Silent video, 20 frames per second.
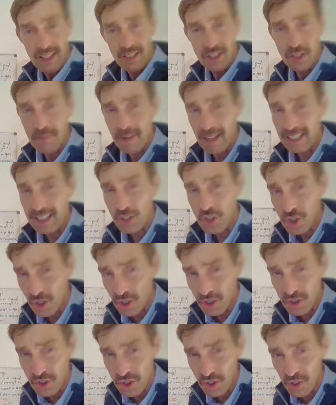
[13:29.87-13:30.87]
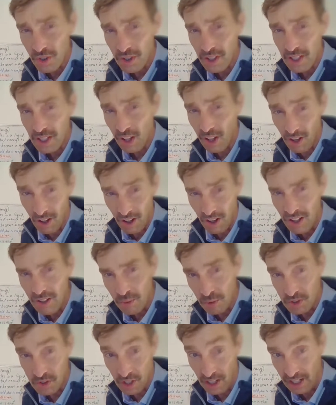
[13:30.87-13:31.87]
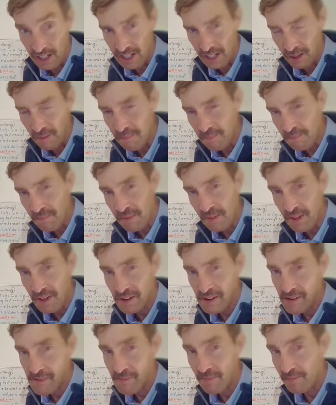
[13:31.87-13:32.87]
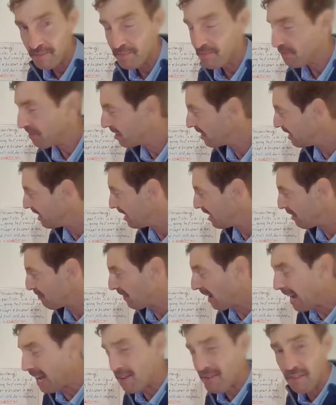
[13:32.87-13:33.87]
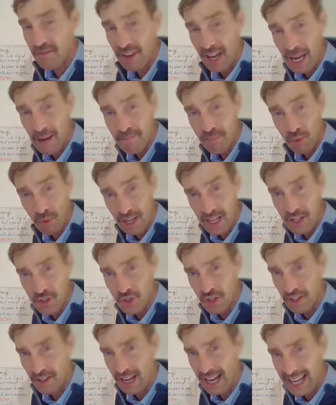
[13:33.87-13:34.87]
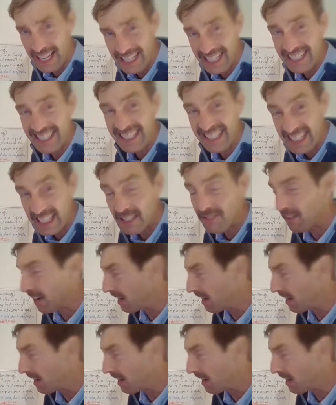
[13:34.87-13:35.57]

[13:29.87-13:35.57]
To make a short story long, which I am, if I have evaporation, I need to give